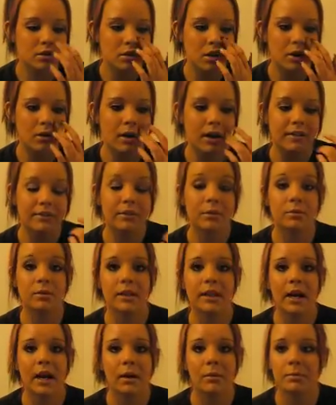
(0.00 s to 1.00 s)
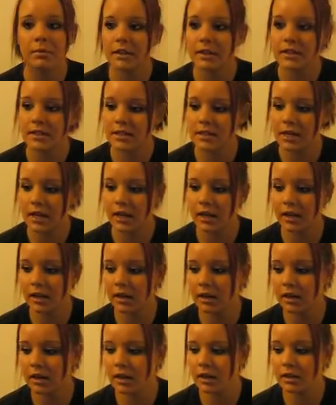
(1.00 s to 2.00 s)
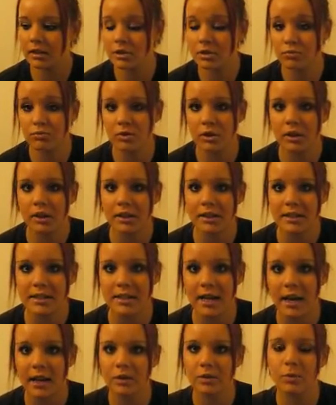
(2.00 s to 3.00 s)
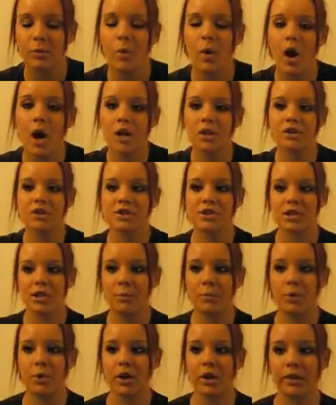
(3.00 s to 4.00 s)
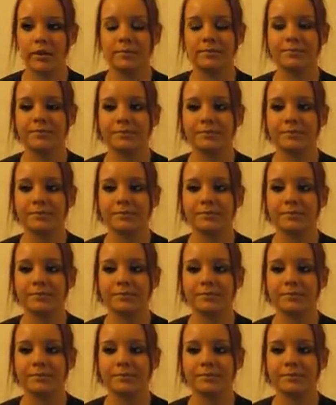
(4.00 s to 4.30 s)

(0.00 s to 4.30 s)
So I feel really helpless, and it's really sad to watch someone